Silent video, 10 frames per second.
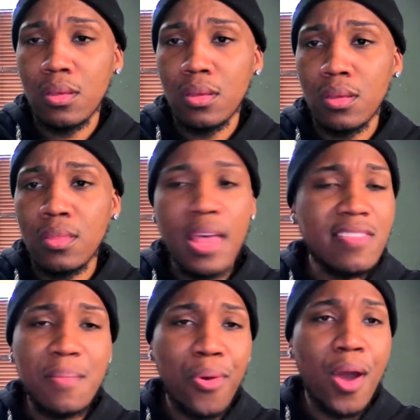That's
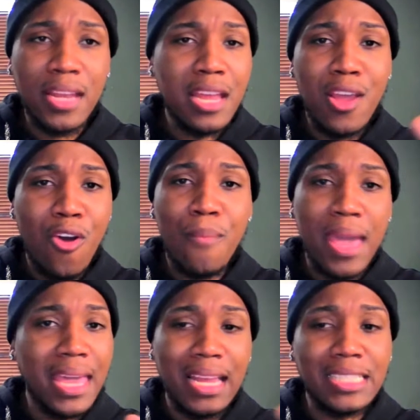the part that don't make
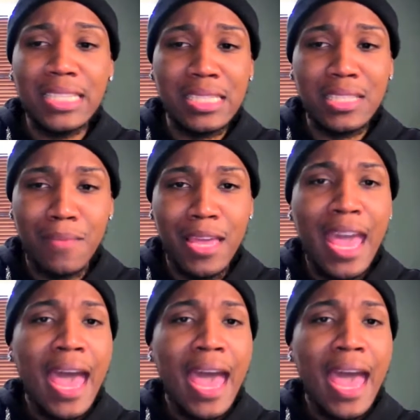any sense to me.